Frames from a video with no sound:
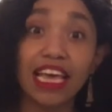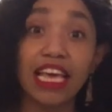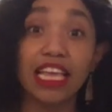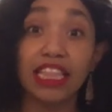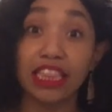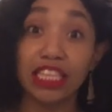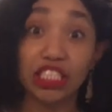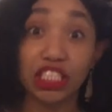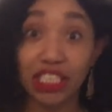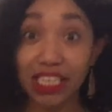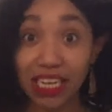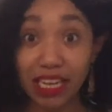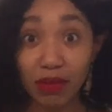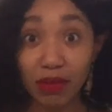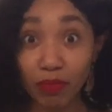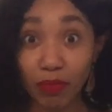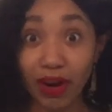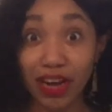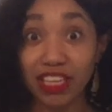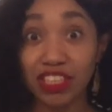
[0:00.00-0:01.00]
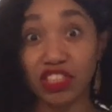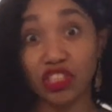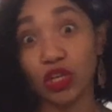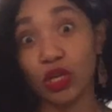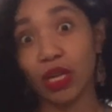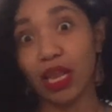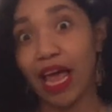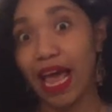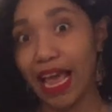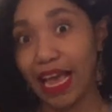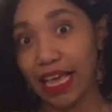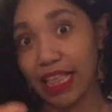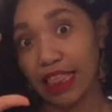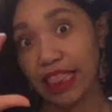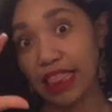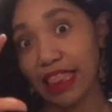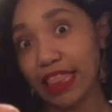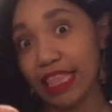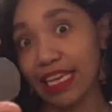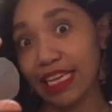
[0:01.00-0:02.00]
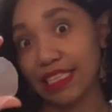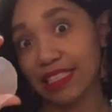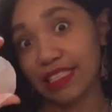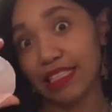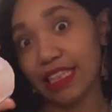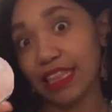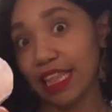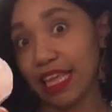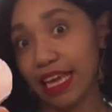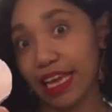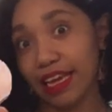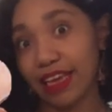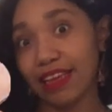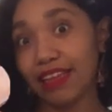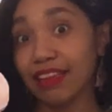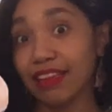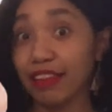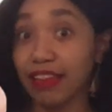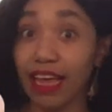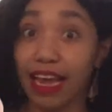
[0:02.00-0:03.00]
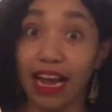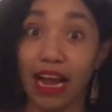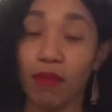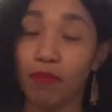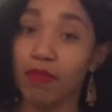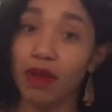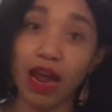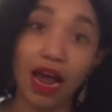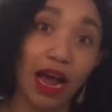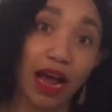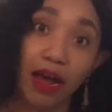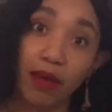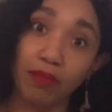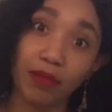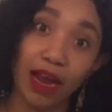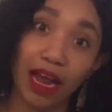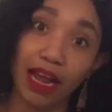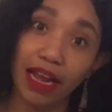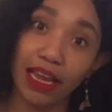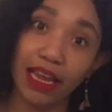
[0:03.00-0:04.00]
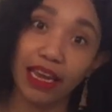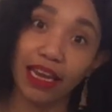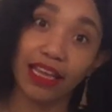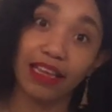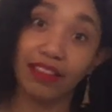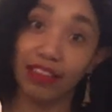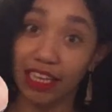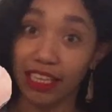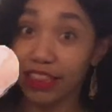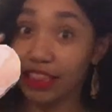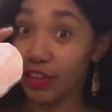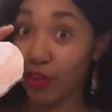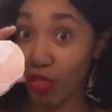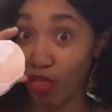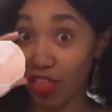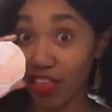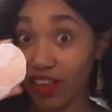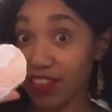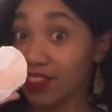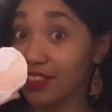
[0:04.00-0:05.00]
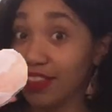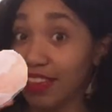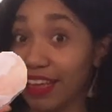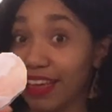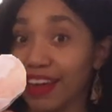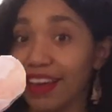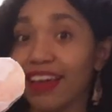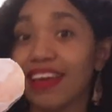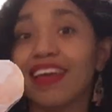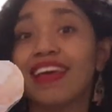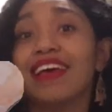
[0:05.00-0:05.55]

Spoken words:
the chicken breasts are like this thick. Like I'm not kidding. Like they're this thick.